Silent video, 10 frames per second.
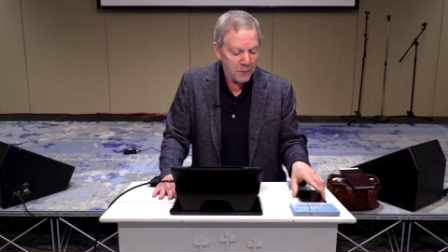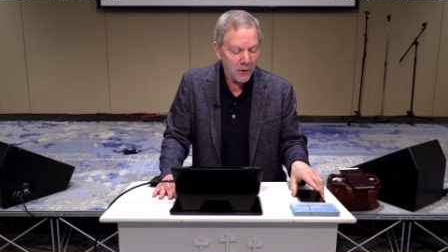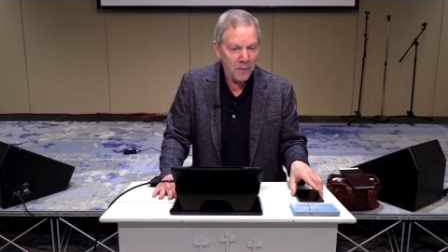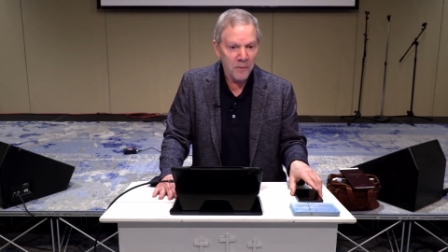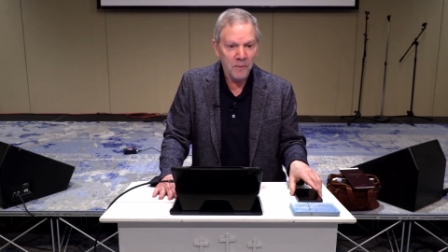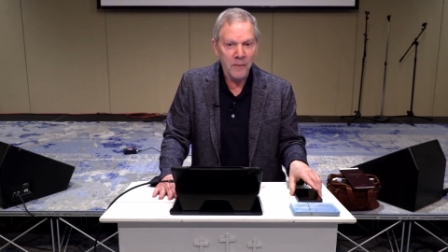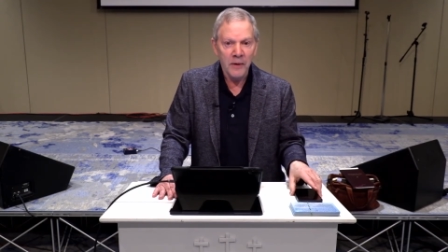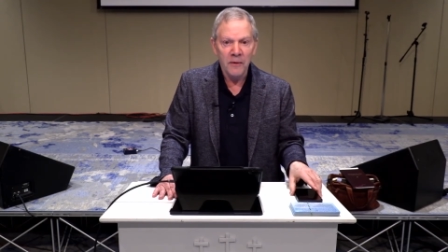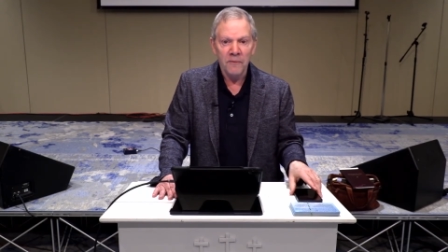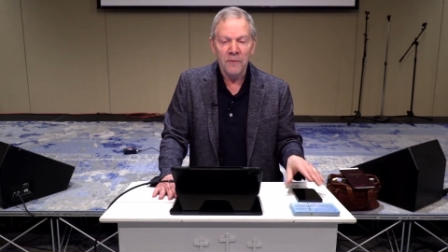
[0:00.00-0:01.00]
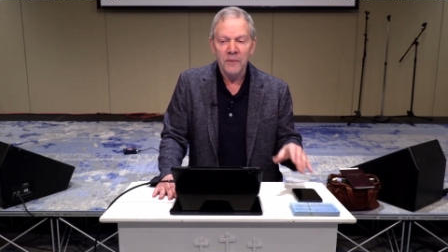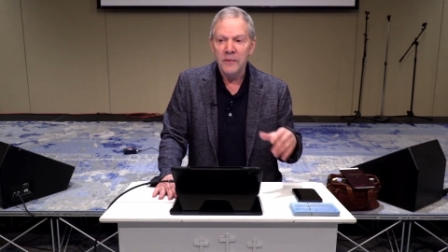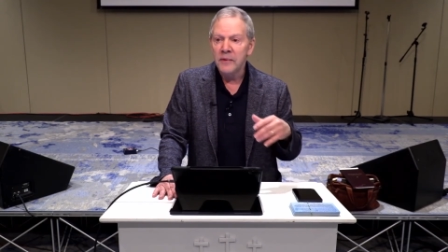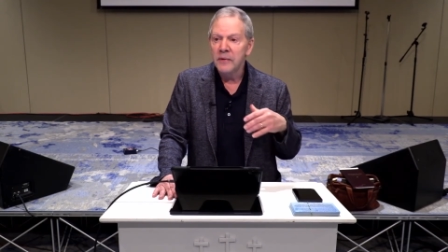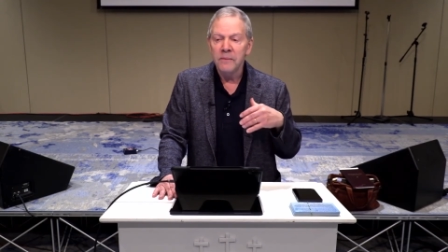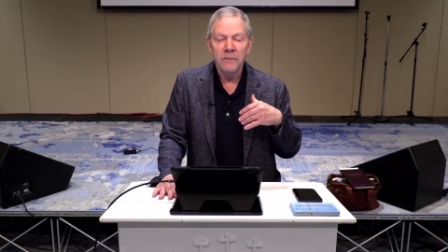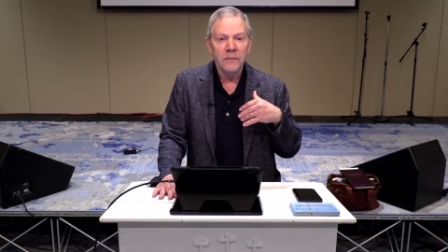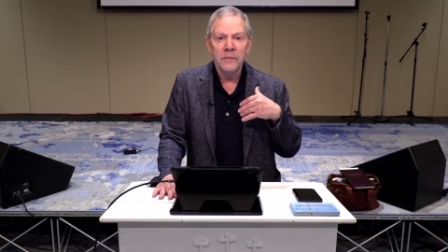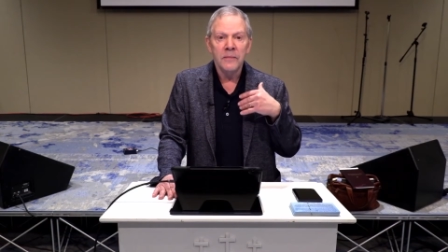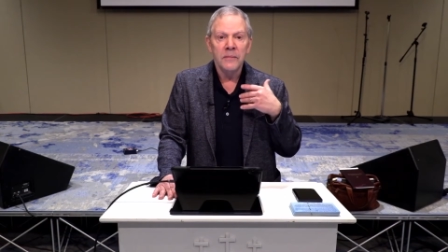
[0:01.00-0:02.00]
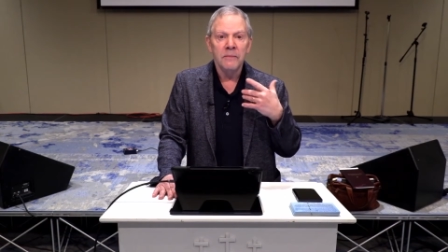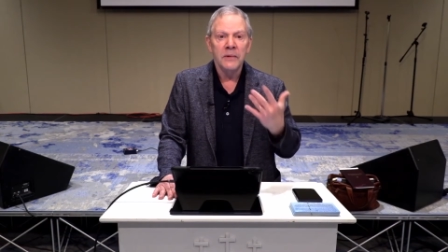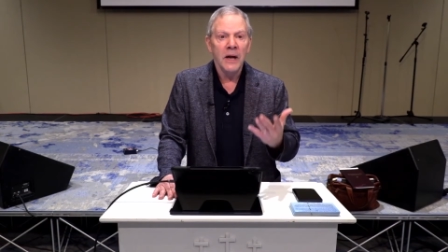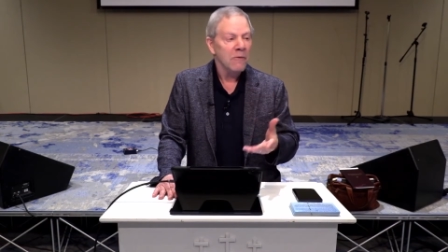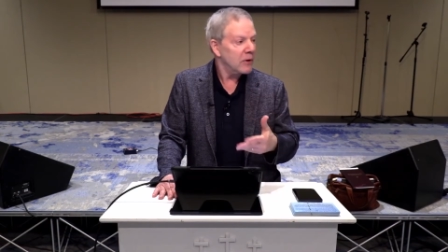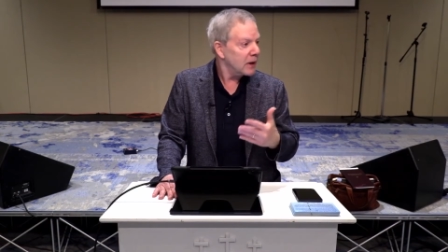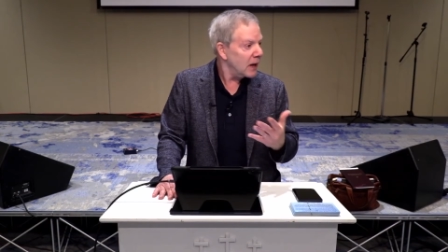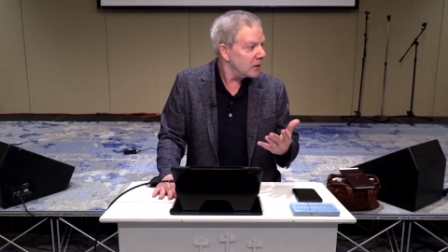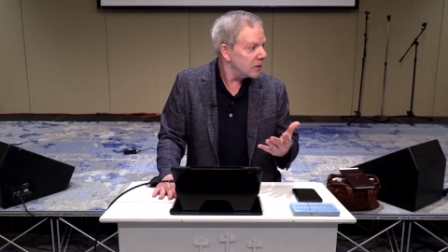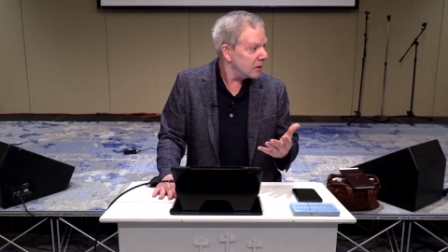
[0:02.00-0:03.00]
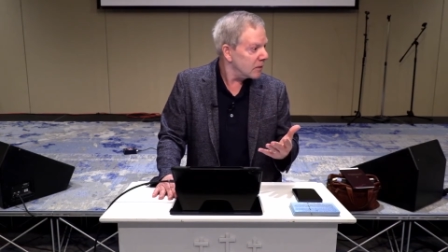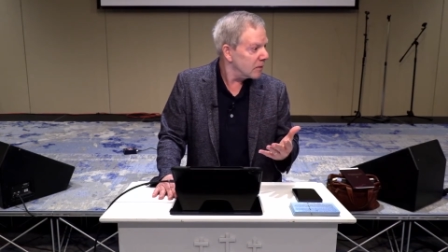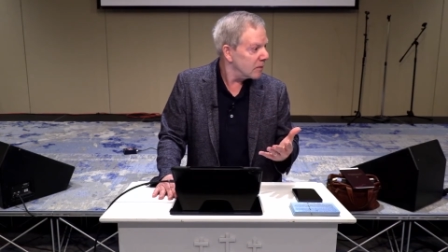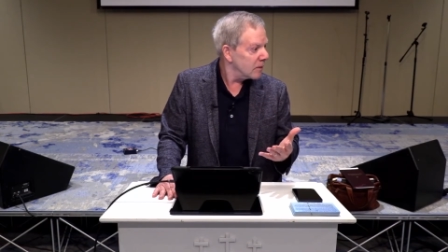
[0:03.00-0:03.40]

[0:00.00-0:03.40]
problem of degradation.